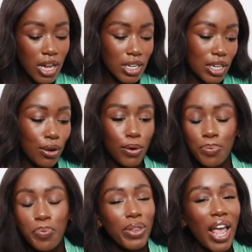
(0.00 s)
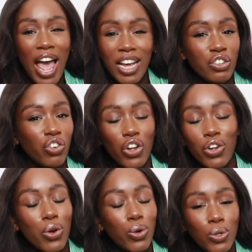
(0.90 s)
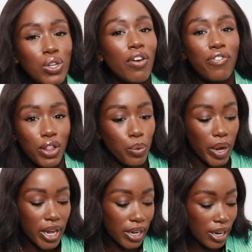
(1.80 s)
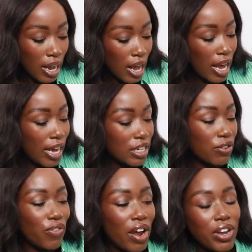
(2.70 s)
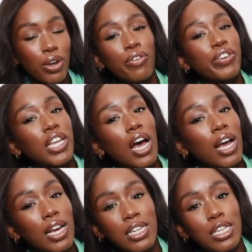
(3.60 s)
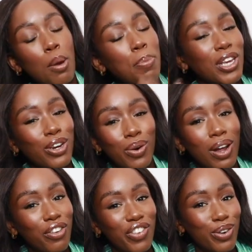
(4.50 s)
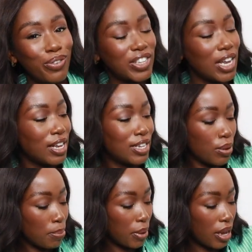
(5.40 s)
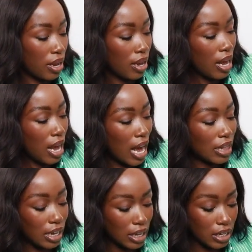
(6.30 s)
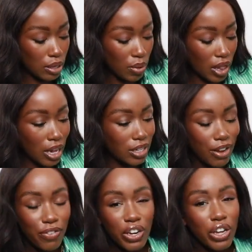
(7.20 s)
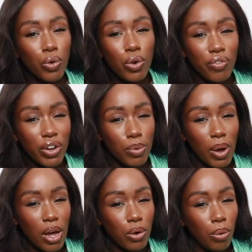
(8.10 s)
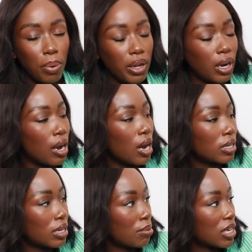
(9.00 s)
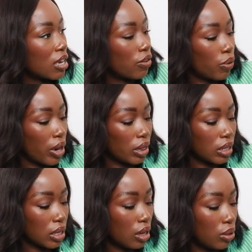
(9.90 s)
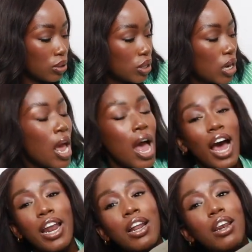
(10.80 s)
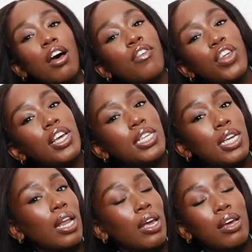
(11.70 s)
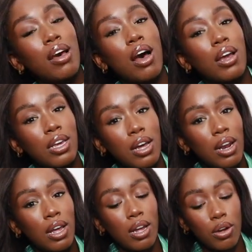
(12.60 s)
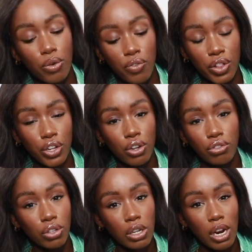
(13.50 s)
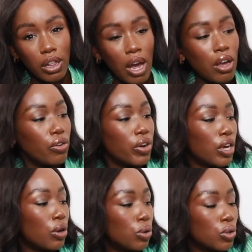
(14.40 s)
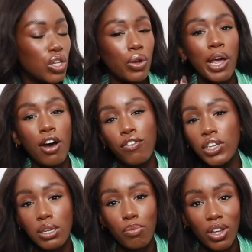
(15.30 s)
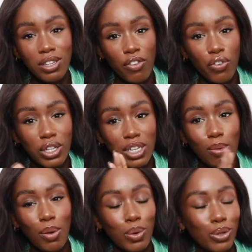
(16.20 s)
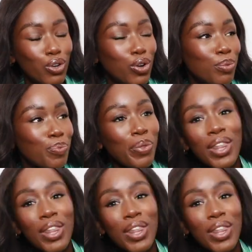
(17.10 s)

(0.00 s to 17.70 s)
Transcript: So extra long coats for the win. It's very oversized, but you know I love an oversized number. I think it's something that I'll definitely only really wear open. I can't see myself wearing this clothes. And I love that it's in like a khaki colour over the neutral colour that I already own, so it offers something different to my wardrobe.